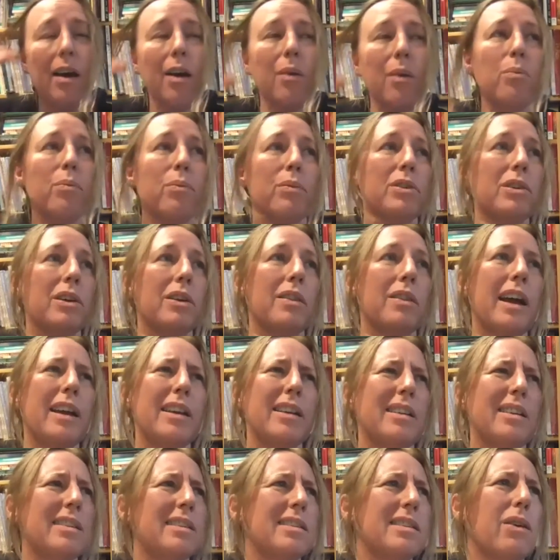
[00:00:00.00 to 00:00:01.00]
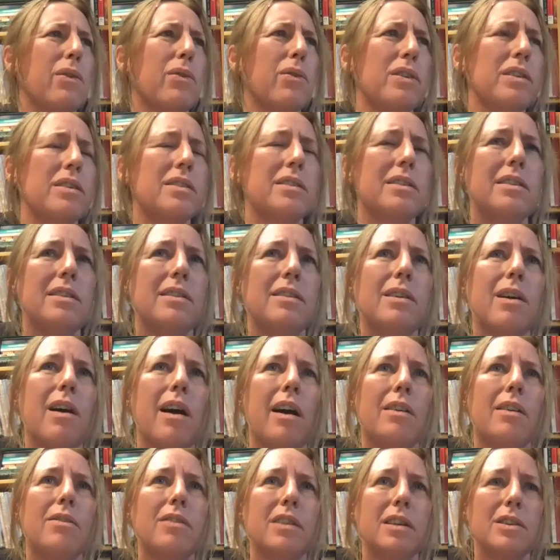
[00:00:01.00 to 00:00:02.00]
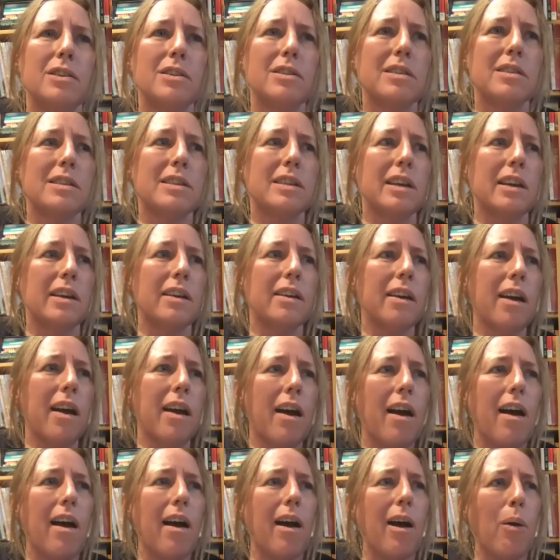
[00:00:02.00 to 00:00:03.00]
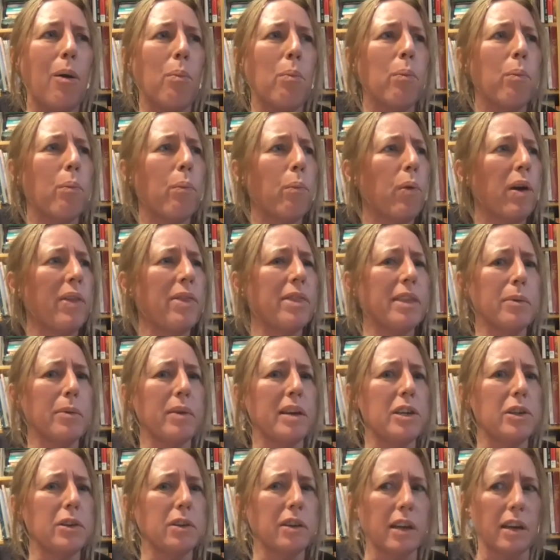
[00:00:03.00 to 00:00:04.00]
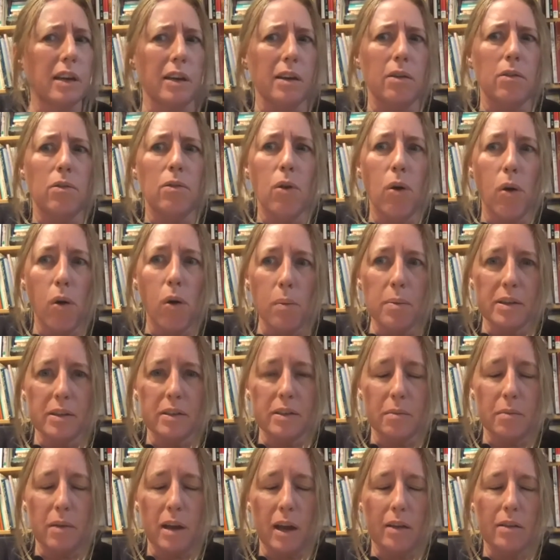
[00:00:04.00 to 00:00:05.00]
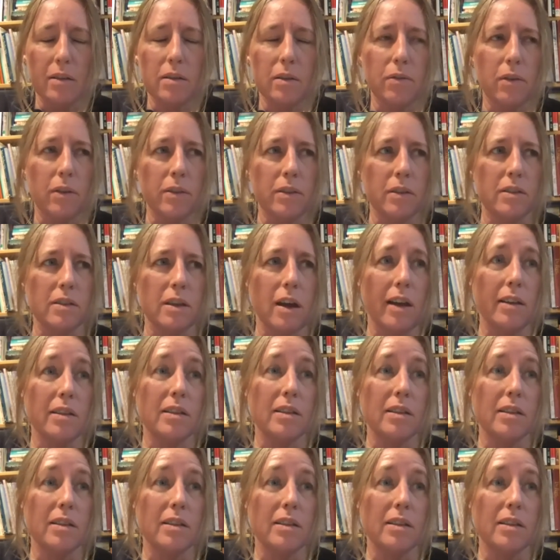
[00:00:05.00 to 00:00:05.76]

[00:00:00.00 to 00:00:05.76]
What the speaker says: So that in itself is kind of interesting. One thing we do get enormous amounts of on the sites are